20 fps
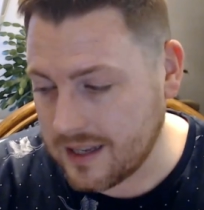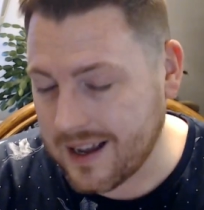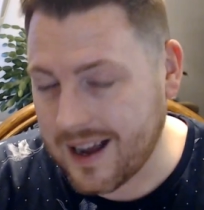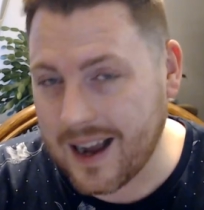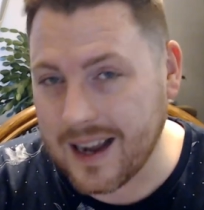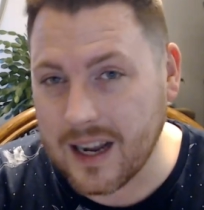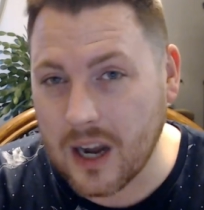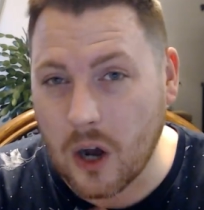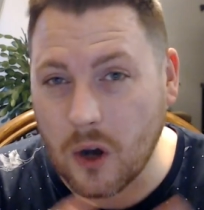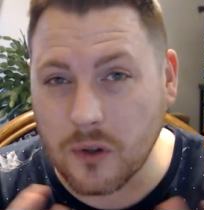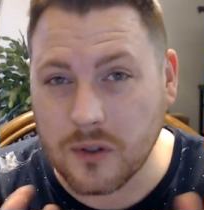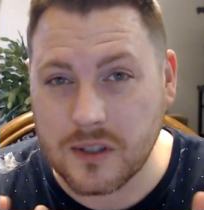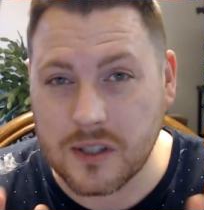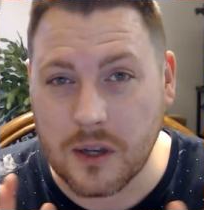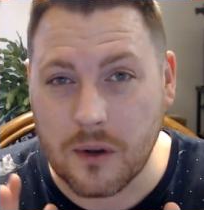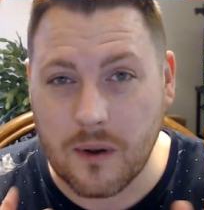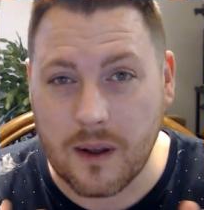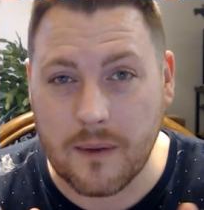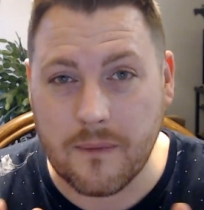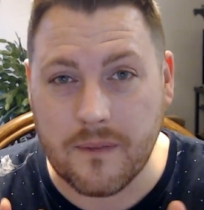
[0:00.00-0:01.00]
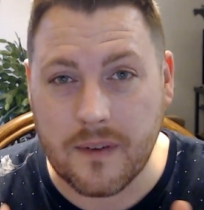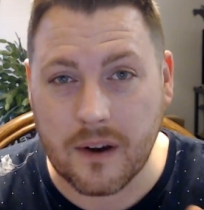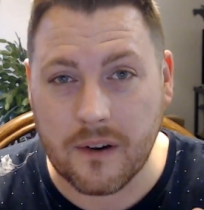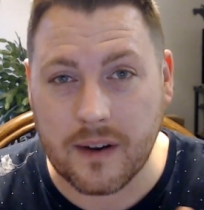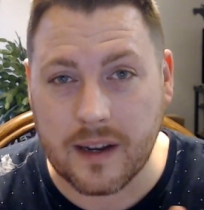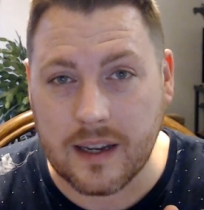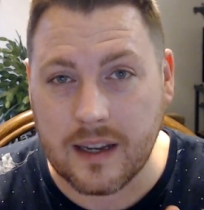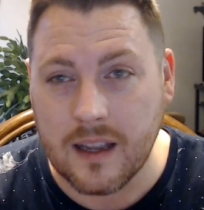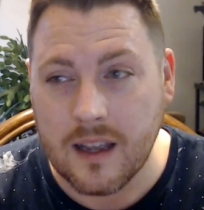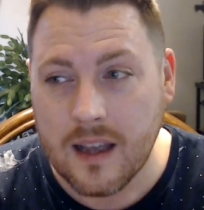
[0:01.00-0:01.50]
I also am
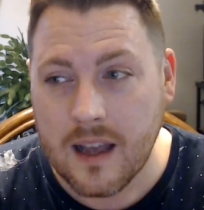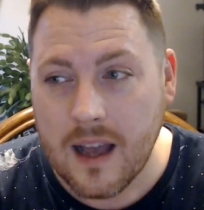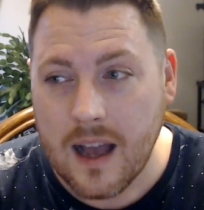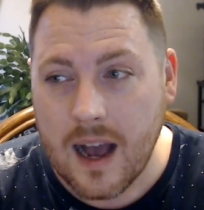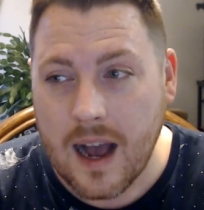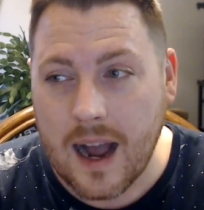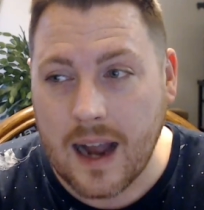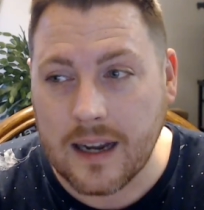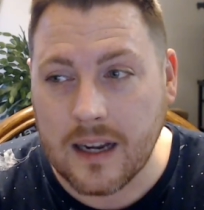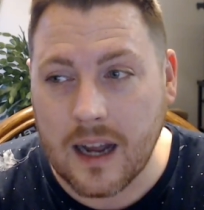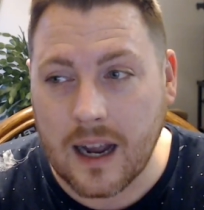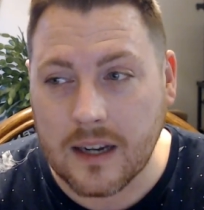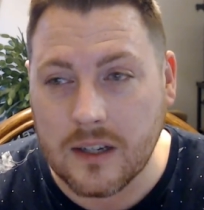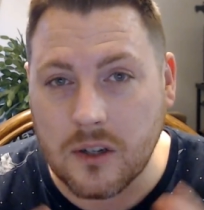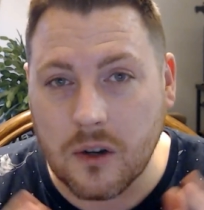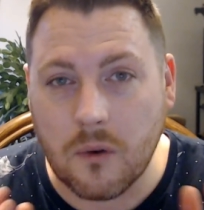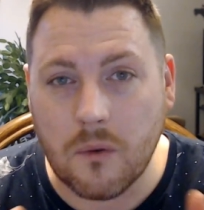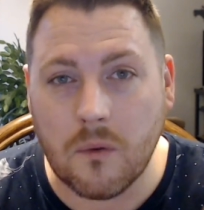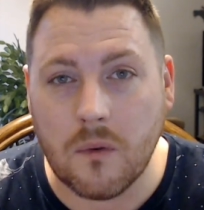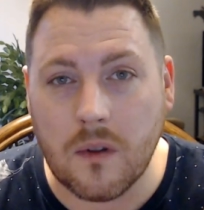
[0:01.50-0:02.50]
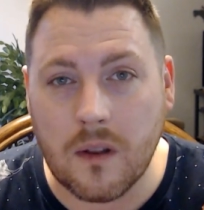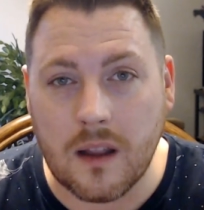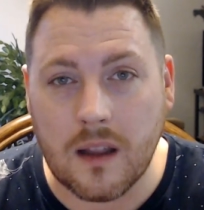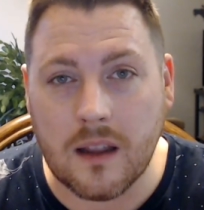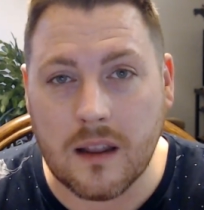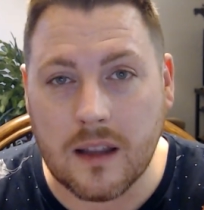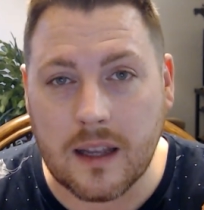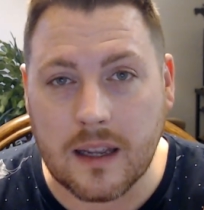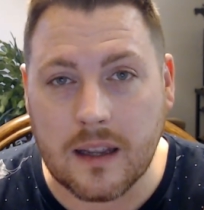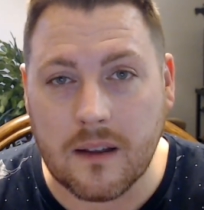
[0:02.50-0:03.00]
very, I don't
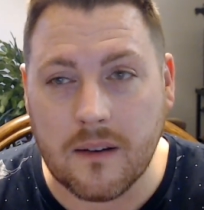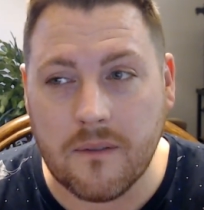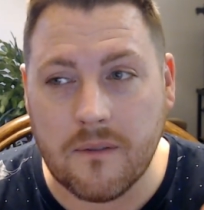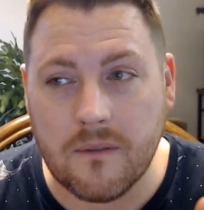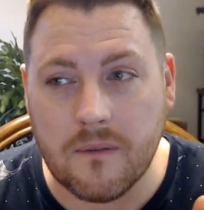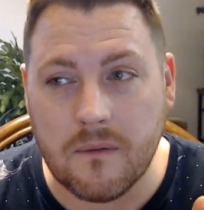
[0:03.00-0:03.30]
like